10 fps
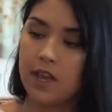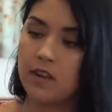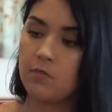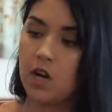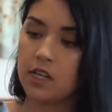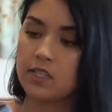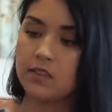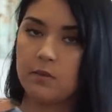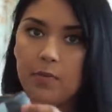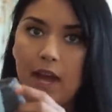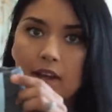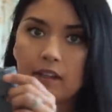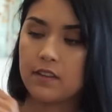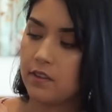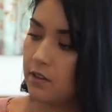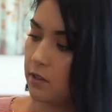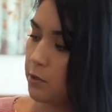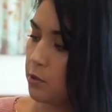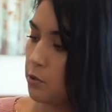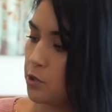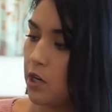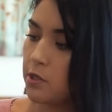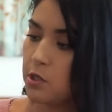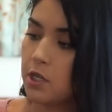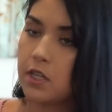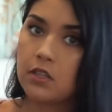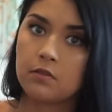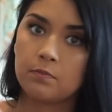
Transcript: and pockets in the back and then a little drawstring.